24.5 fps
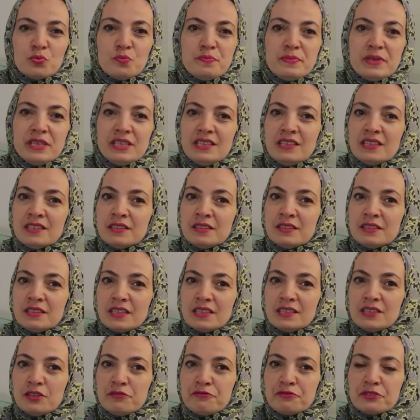to meet
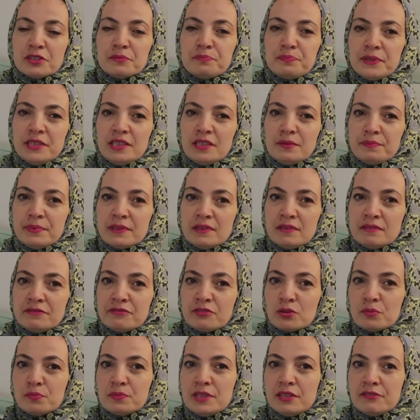different people
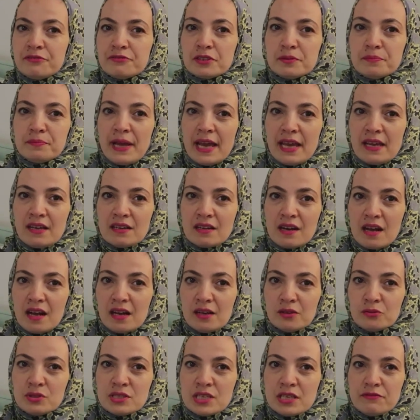from different
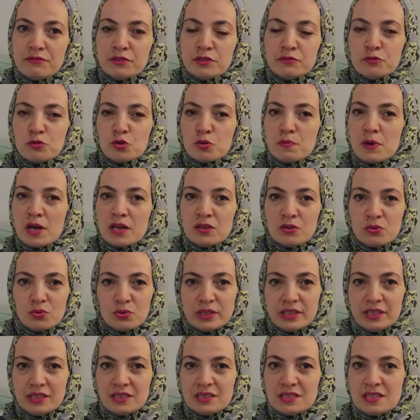backgrounds, even for my
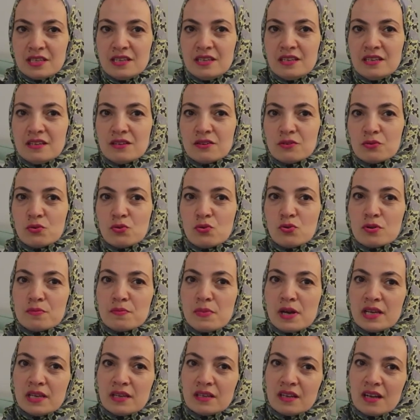colleagues here or
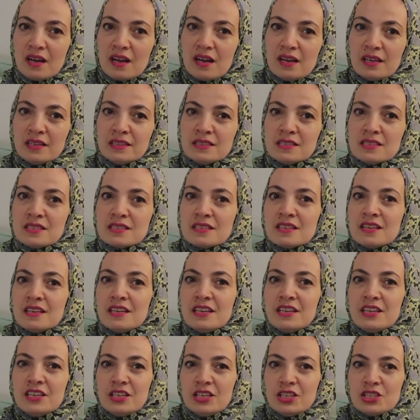my clients.
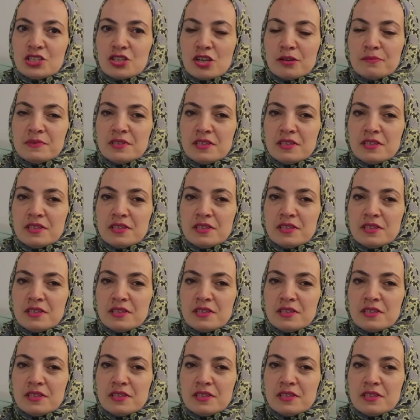It's